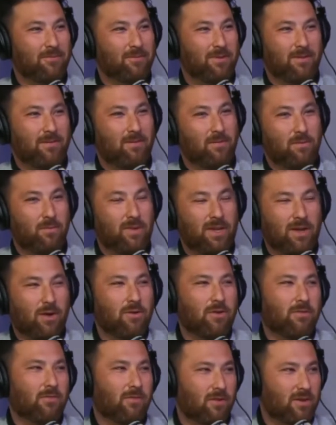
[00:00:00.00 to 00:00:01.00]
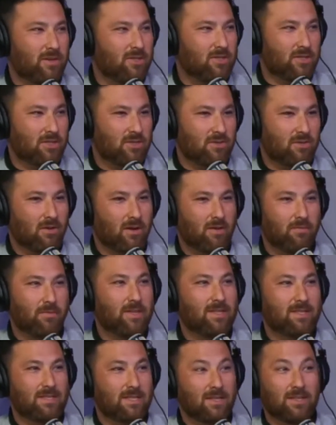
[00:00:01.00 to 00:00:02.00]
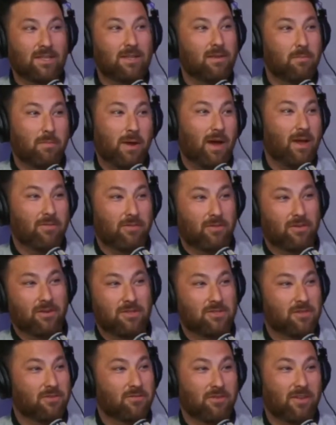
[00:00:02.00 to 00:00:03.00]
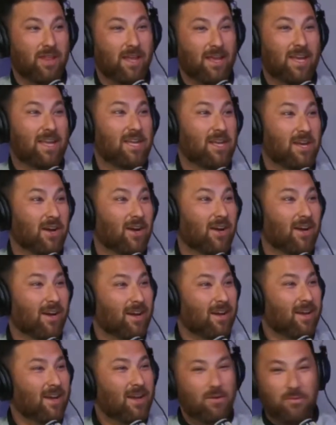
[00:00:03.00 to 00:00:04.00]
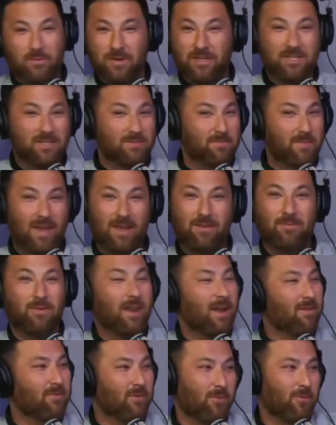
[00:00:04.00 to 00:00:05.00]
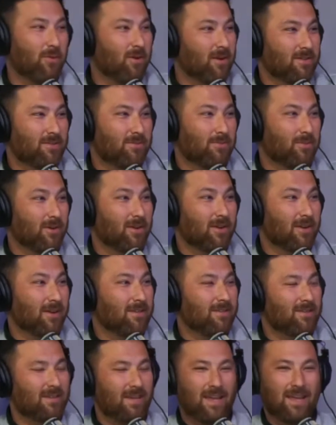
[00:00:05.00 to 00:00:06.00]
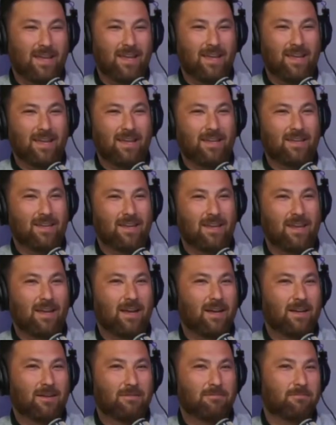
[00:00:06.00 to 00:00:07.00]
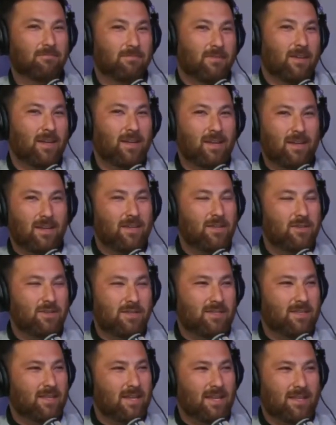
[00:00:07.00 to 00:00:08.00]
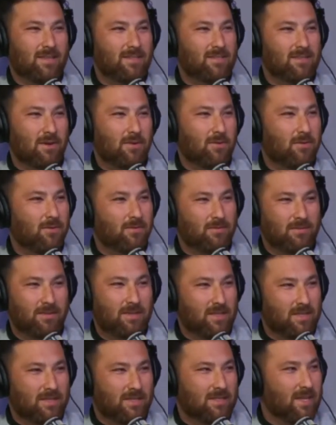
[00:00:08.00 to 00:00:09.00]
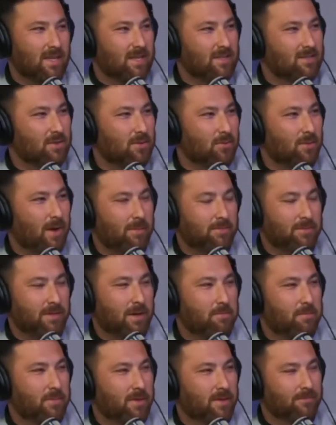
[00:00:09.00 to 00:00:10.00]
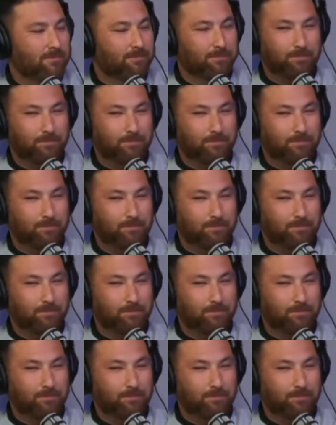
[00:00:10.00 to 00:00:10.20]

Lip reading: We own a furniture store, and we still didn't buy furniture for like a year. We just made whatever worked. Yeah. And you just get so wrapped up in